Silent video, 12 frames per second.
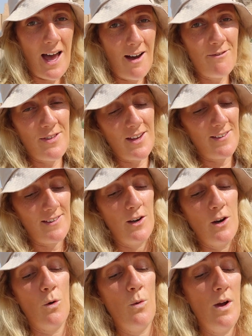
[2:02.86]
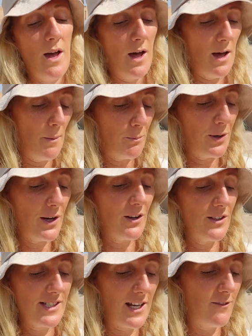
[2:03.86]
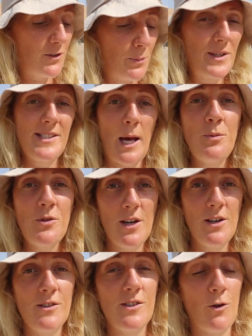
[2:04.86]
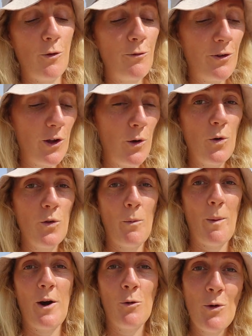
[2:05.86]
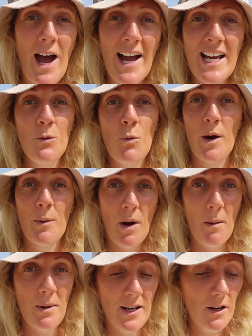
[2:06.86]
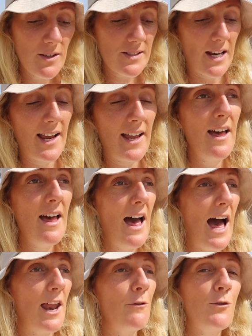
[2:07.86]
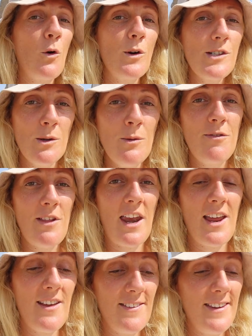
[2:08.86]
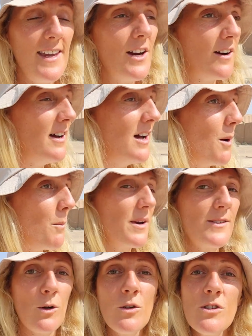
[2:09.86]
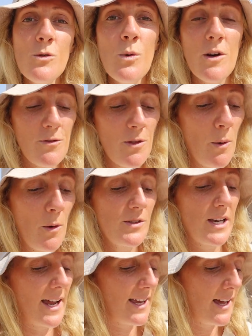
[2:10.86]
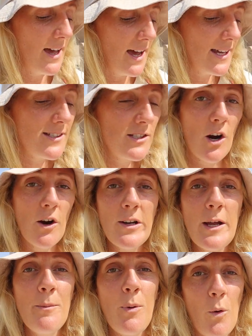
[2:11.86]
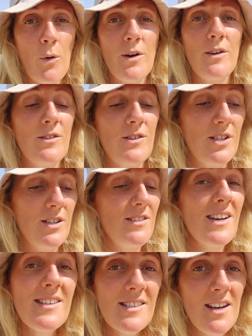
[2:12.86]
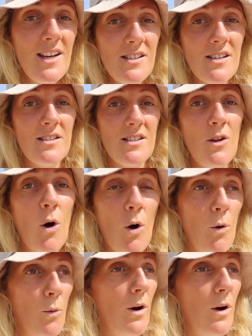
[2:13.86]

have these, you know, preconceived perceptions or views about Iraq and what it probably looks like. And of course, some of that is here, but it's also one of the most like historically important destinations in the whole